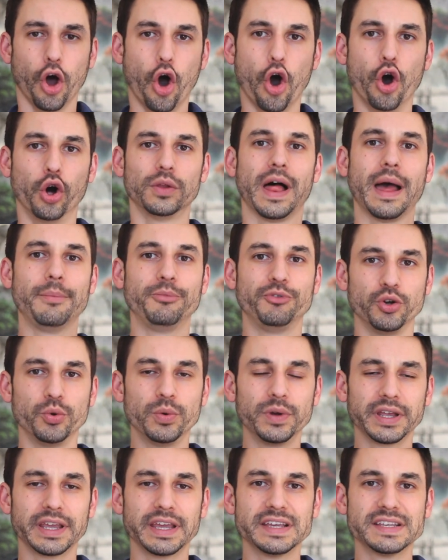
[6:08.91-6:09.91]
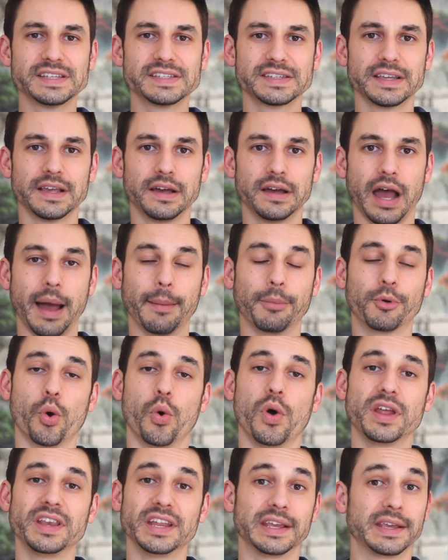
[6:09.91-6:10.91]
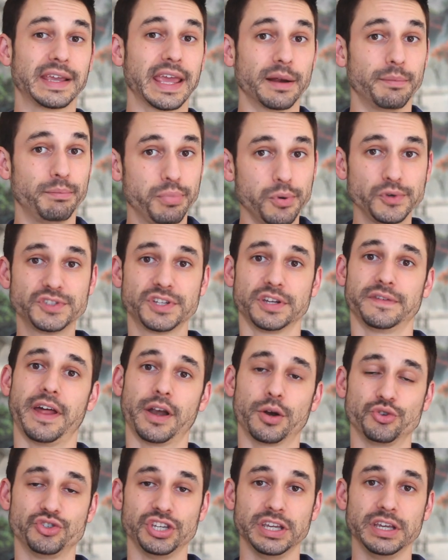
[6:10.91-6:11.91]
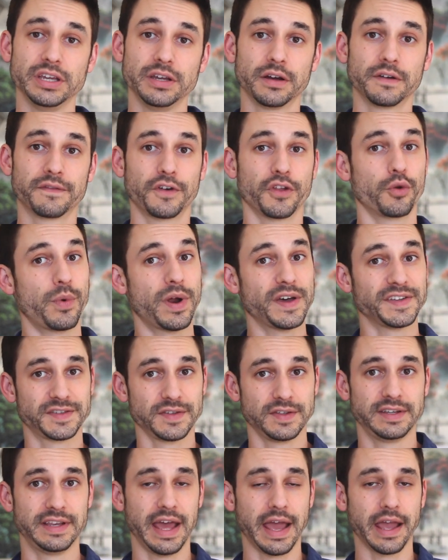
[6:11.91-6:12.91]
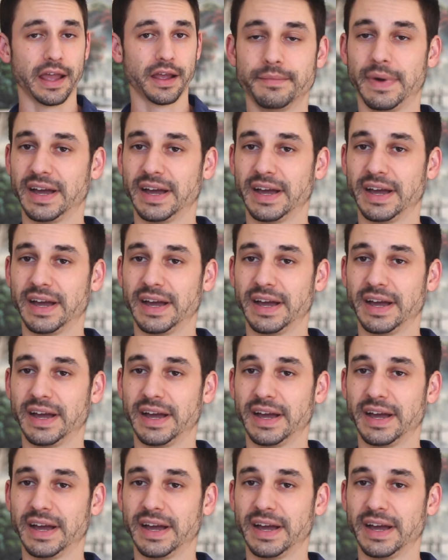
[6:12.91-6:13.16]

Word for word: all I'm doing is I'm going to get a boost of energy for the rest of the day.